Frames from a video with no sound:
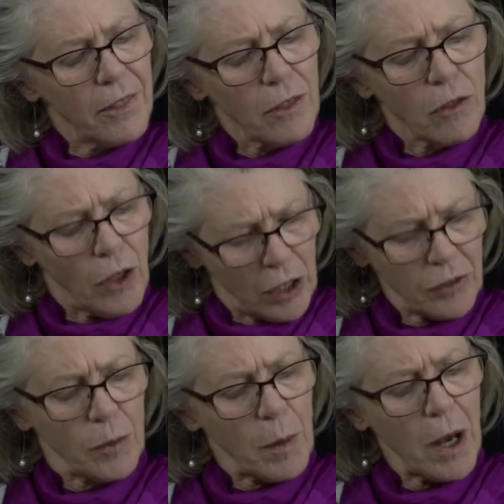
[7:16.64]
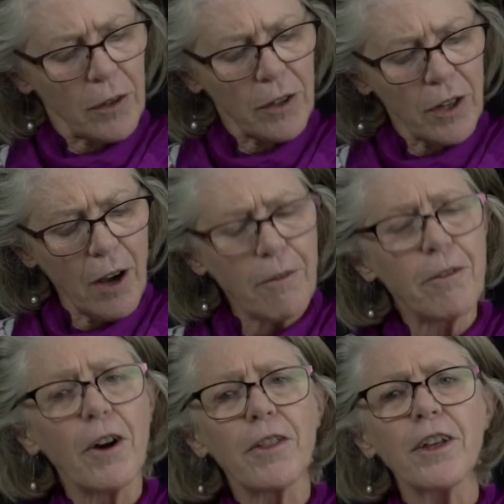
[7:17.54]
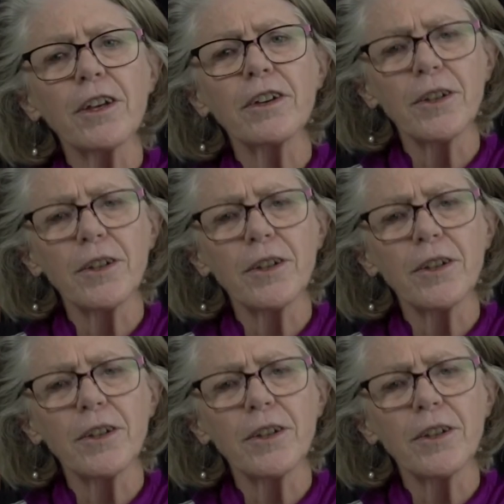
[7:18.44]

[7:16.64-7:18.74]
"That's about enough, I think,"